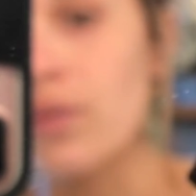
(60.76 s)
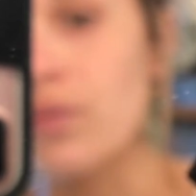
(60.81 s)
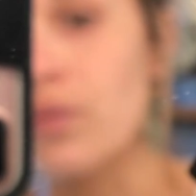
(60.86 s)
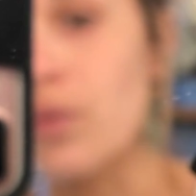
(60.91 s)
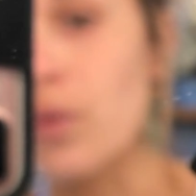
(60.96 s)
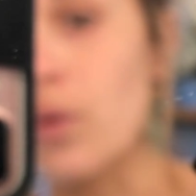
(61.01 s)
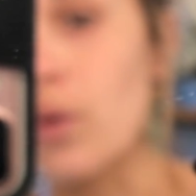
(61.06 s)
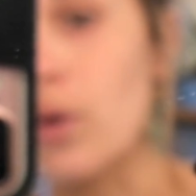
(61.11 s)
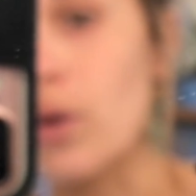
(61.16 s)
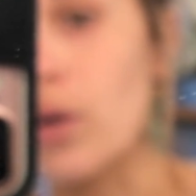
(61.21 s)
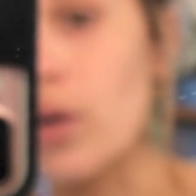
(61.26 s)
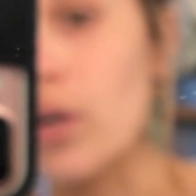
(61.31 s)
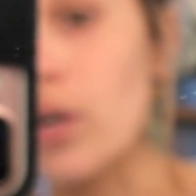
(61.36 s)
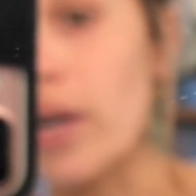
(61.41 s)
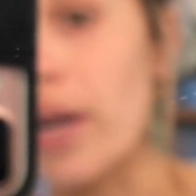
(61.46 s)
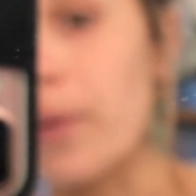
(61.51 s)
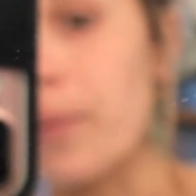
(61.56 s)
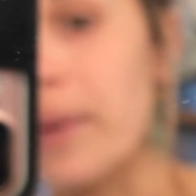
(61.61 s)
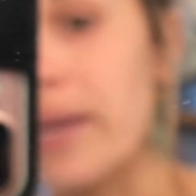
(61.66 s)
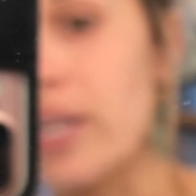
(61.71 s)
for
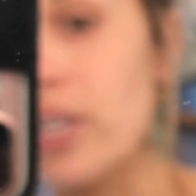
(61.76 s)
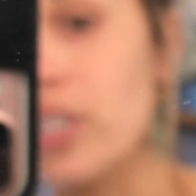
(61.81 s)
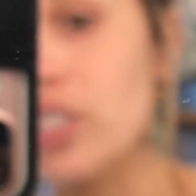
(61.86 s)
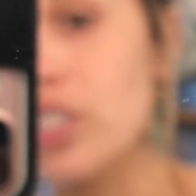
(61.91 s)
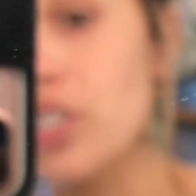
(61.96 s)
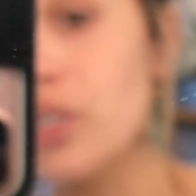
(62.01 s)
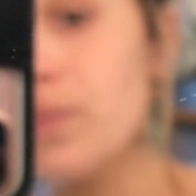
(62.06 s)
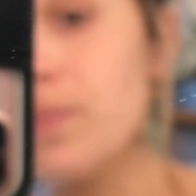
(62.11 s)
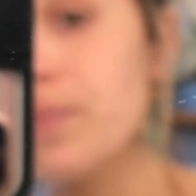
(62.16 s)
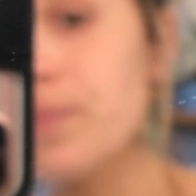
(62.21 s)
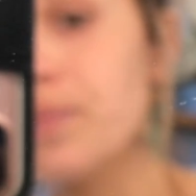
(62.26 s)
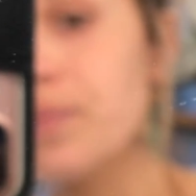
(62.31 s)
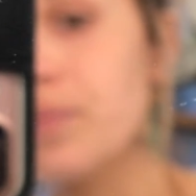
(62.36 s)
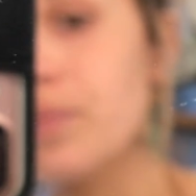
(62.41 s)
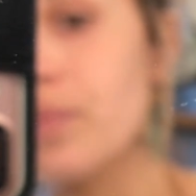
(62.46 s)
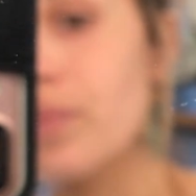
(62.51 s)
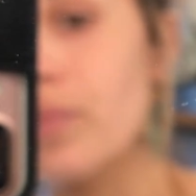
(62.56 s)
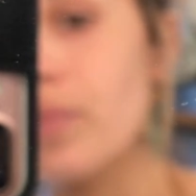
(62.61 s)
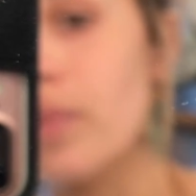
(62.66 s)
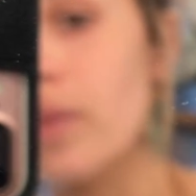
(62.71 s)
a week or two,
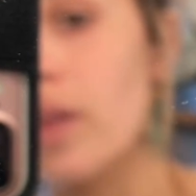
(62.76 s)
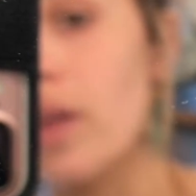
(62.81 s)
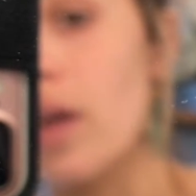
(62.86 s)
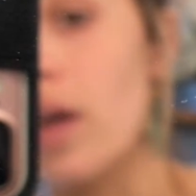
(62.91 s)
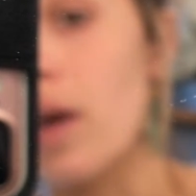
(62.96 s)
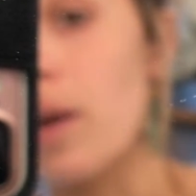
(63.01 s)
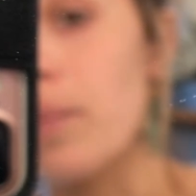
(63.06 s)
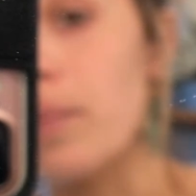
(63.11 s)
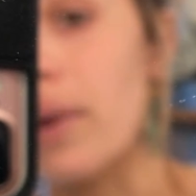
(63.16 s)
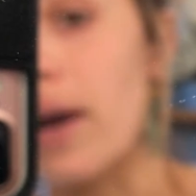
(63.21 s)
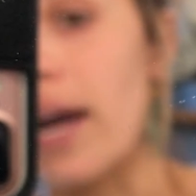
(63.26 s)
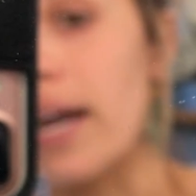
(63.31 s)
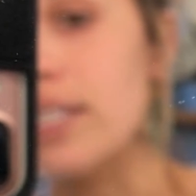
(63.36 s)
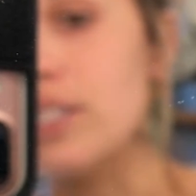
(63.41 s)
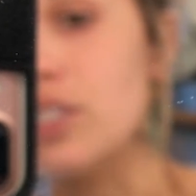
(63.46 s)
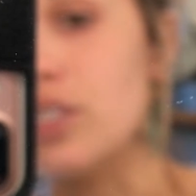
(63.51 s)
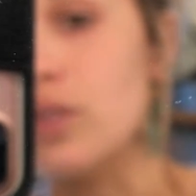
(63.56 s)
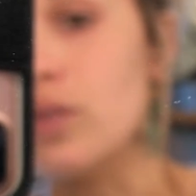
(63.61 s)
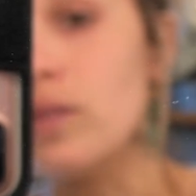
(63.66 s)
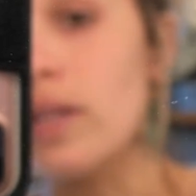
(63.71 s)
but I
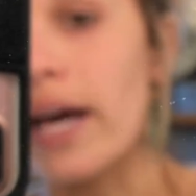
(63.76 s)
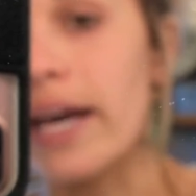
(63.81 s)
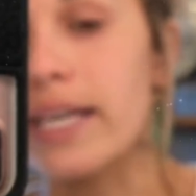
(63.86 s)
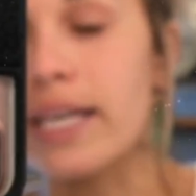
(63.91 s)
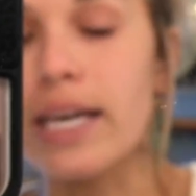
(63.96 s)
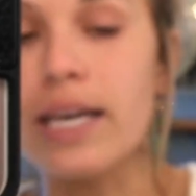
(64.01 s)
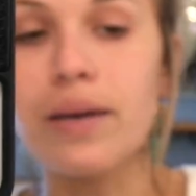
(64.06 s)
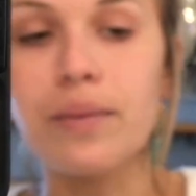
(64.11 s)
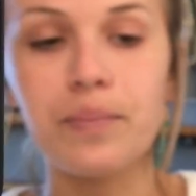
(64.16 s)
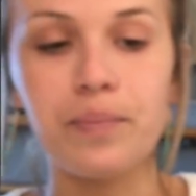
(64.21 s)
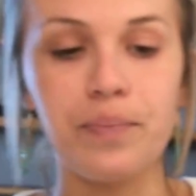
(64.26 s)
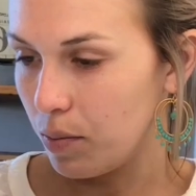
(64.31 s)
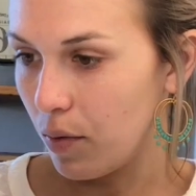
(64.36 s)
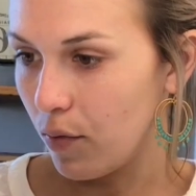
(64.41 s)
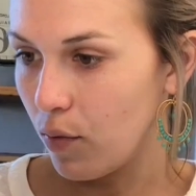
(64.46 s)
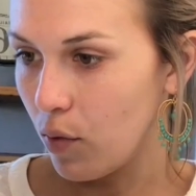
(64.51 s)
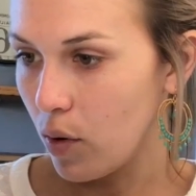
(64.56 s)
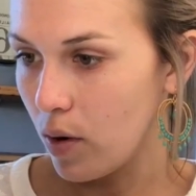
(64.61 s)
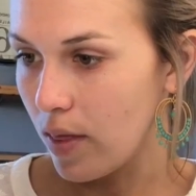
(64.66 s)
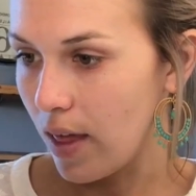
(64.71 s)
do like it.
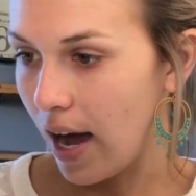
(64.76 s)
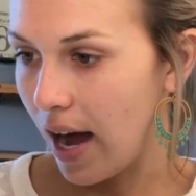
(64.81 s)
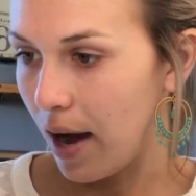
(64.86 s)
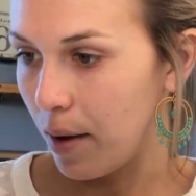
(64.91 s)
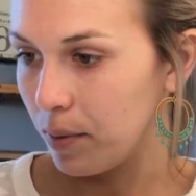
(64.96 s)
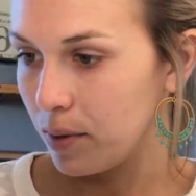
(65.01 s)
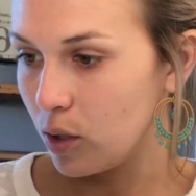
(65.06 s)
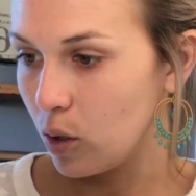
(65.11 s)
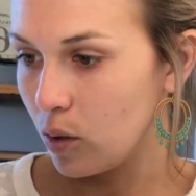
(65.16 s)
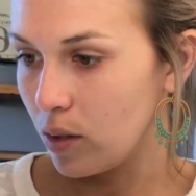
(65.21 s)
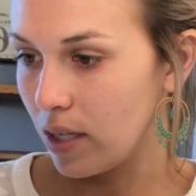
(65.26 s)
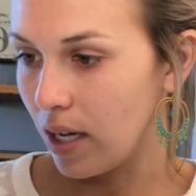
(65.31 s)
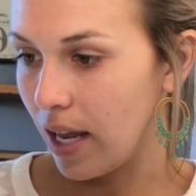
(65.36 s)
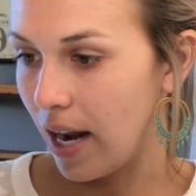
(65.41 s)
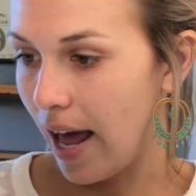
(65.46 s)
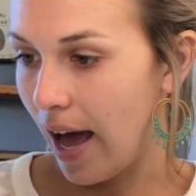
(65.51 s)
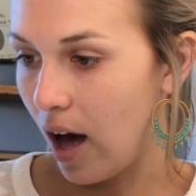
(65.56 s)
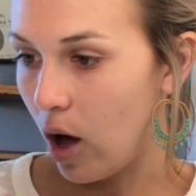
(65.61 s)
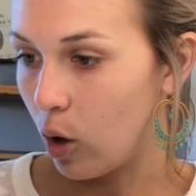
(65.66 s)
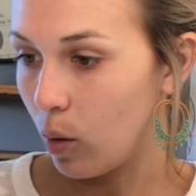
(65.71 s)
Before that, I was using
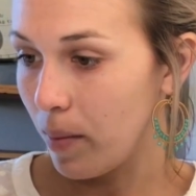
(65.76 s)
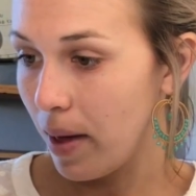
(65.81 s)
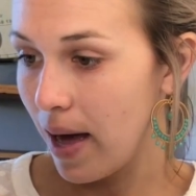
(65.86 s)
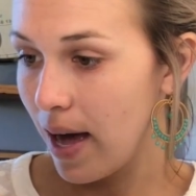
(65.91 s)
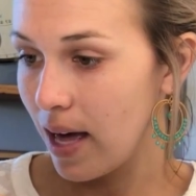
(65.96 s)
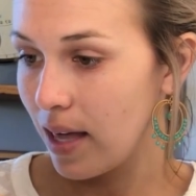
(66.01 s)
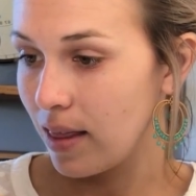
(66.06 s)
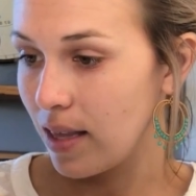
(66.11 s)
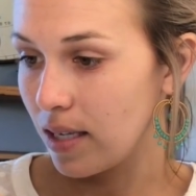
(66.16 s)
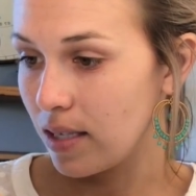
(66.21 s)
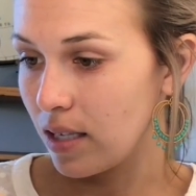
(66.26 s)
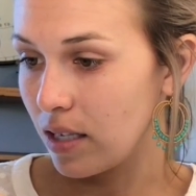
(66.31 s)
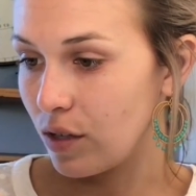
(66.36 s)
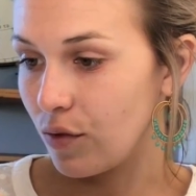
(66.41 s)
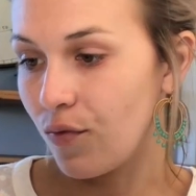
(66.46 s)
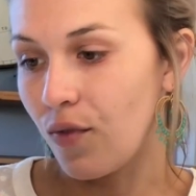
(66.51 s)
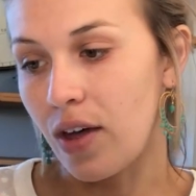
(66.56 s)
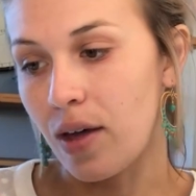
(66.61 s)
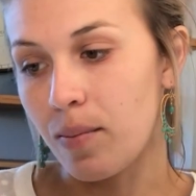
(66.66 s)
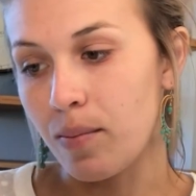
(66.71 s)
an Almay. This is
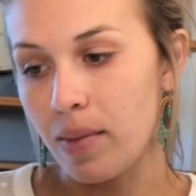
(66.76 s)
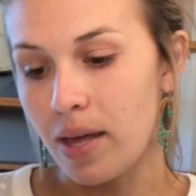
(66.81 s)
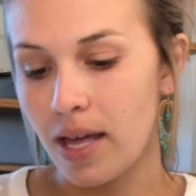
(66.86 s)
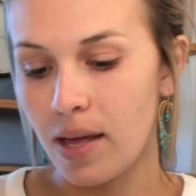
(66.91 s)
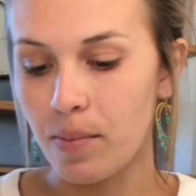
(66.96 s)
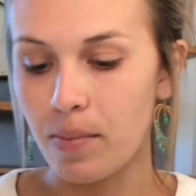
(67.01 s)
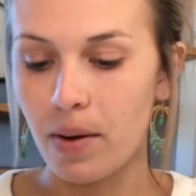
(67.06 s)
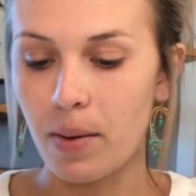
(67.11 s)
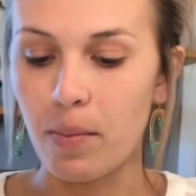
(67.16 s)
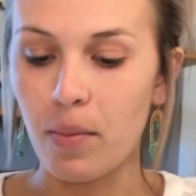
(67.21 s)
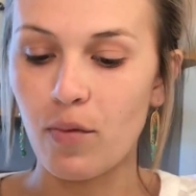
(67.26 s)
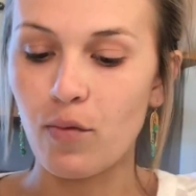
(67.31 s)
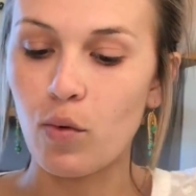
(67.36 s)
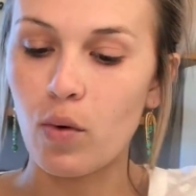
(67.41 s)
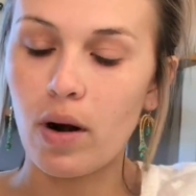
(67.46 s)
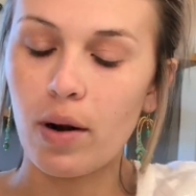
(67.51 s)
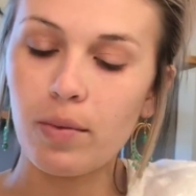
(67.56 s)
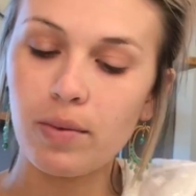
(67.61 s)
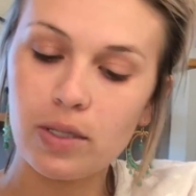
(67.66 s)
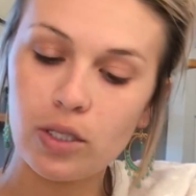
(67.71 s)
Fit Me, but
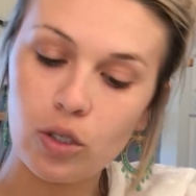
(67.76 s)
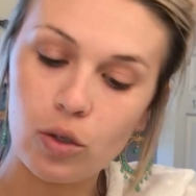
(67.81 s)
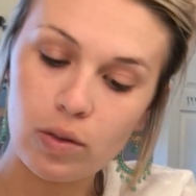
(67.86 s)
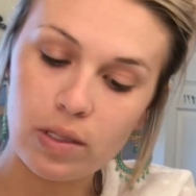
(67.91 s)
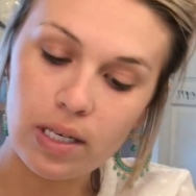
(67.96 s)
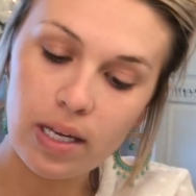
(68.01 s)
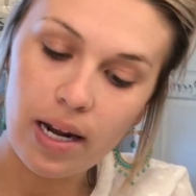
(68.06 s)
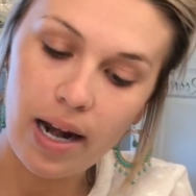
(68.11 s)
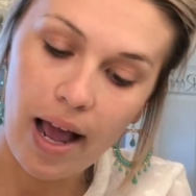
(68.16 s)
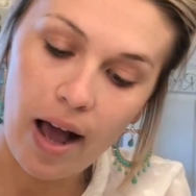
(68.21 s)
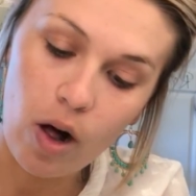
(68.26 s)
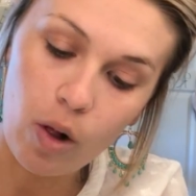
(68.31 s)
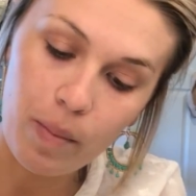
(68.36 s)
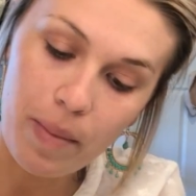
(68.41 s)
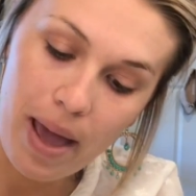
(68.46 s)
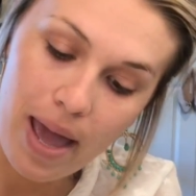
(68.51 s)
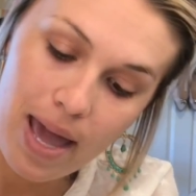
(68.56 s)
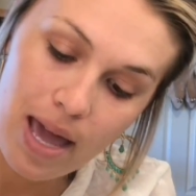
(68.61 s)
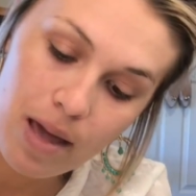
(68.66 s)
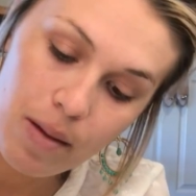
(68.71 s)
before I was using an
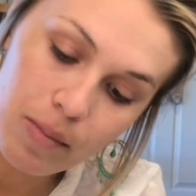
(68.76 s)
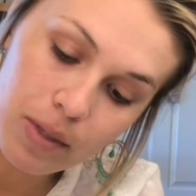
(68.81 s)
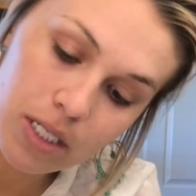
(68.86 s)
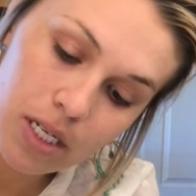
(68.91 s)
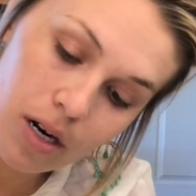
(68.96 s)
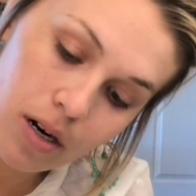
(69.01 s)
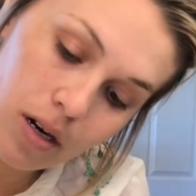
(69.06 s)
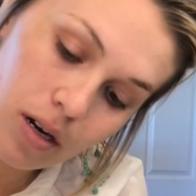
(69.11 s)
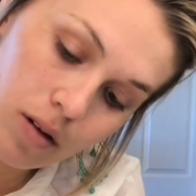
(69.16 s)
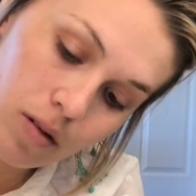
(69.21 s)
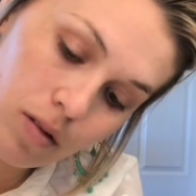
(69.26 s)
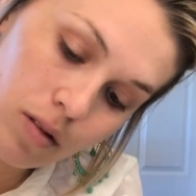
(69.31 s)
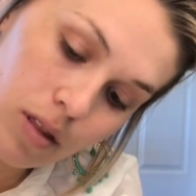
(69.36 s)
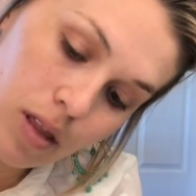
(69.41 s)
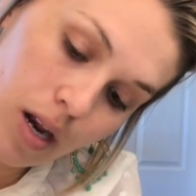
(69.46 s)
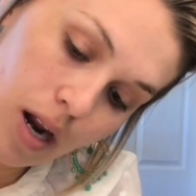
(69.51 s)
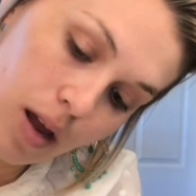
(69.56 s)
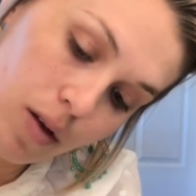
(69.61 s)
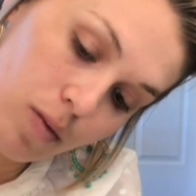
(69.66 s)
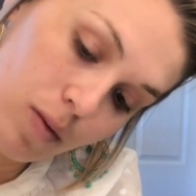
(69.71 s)
Almay material
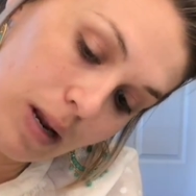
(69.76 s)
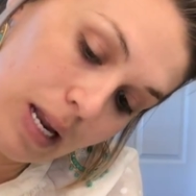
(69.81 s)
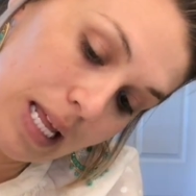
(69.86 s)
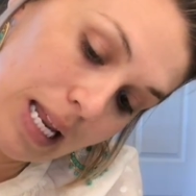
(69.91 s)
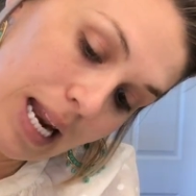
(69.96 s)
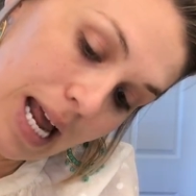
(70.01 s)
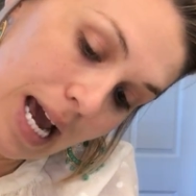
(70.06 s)
that I really